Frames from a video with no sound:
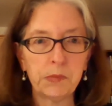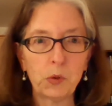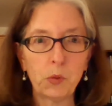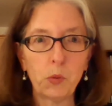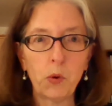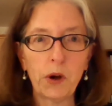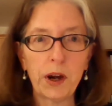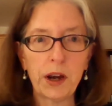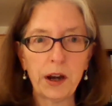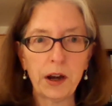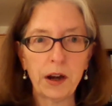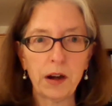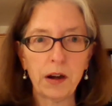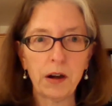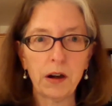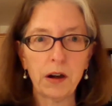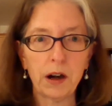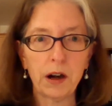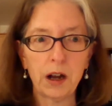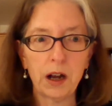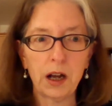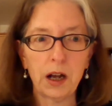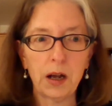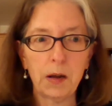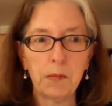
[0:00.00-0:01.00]

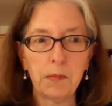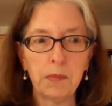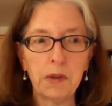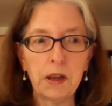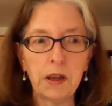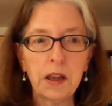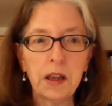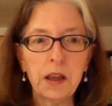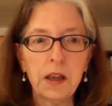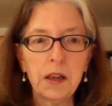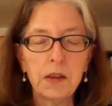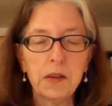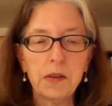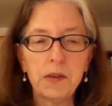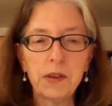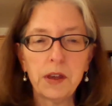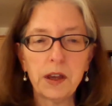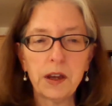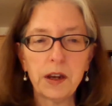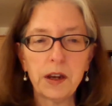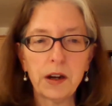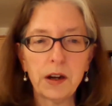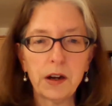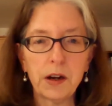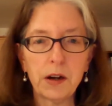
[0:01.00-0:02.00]
where
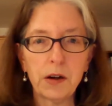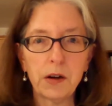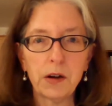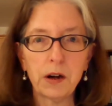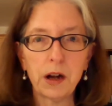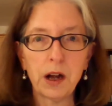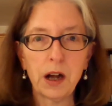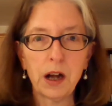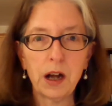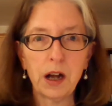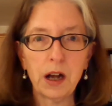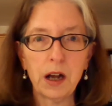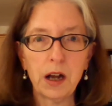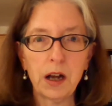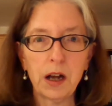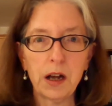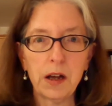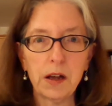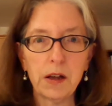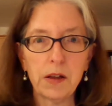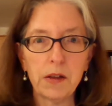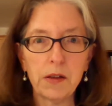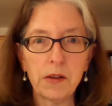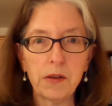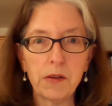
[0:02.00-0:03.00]

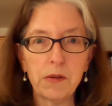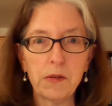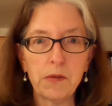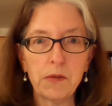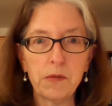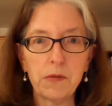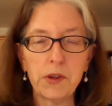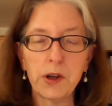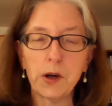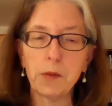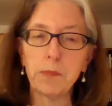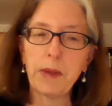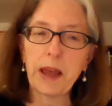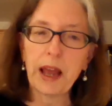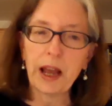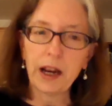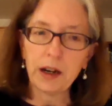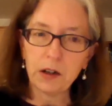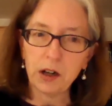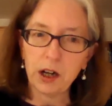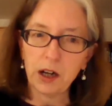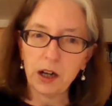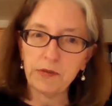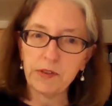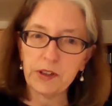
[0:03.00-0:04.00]
their
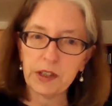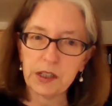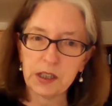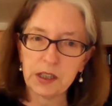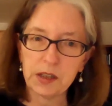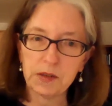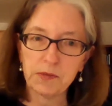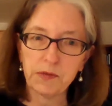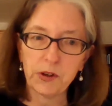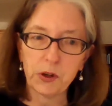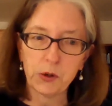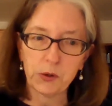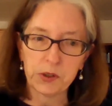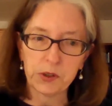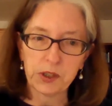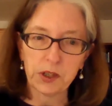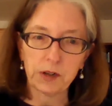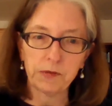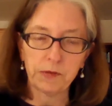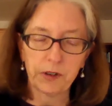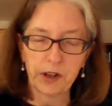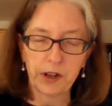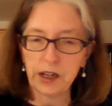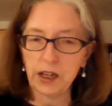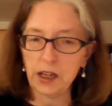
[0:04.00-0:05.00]
back office folks,
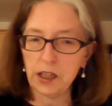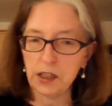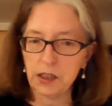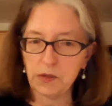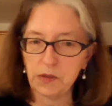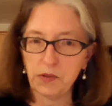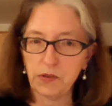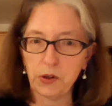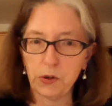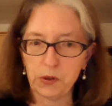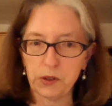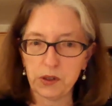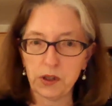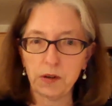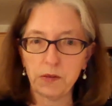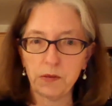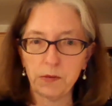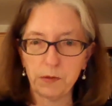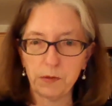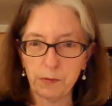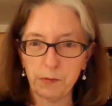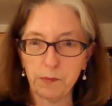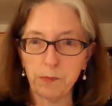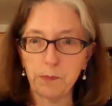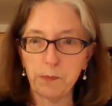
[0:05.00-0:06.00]
their finance folks,
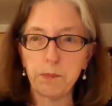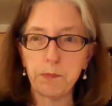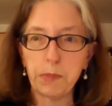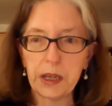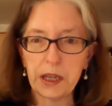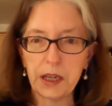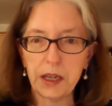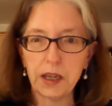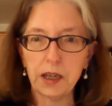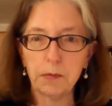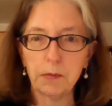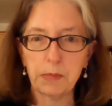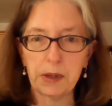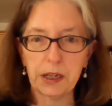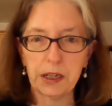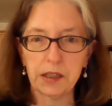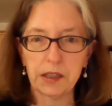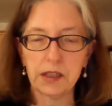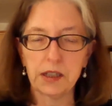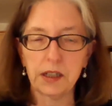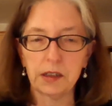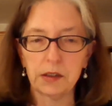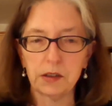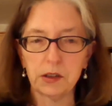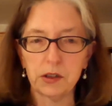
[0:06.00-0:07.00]
are big
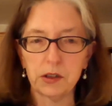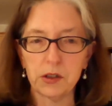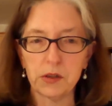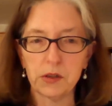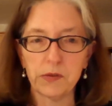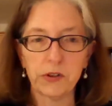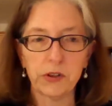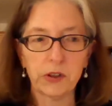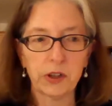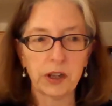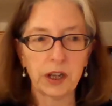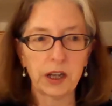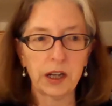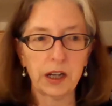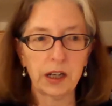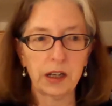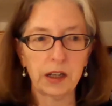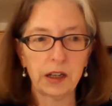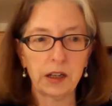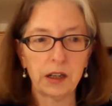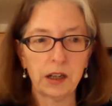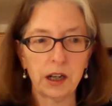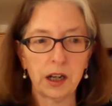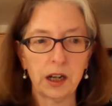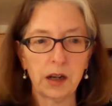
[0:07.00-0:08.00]
sticklers for
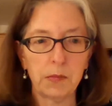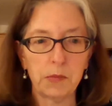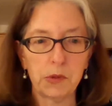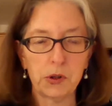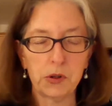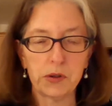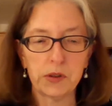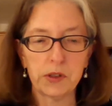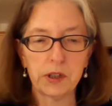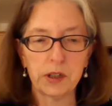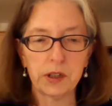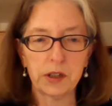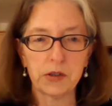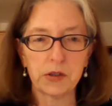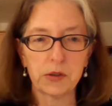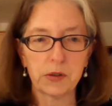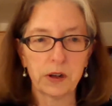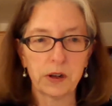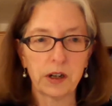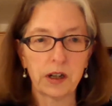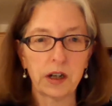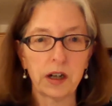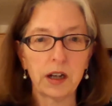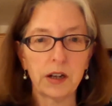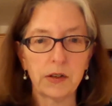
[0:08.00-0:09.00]
getting your signature
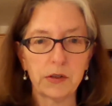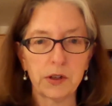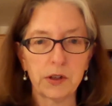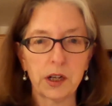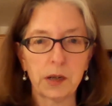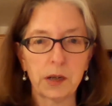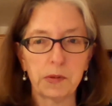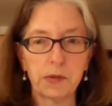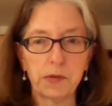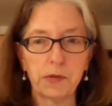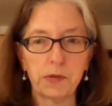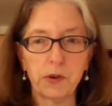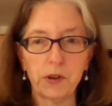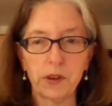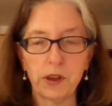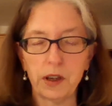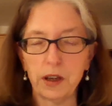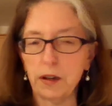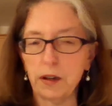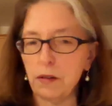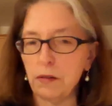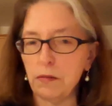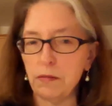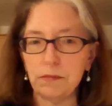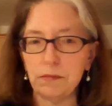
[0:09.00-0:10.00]
on a contract before
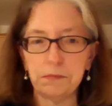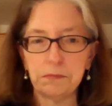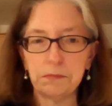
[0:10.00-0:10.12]
they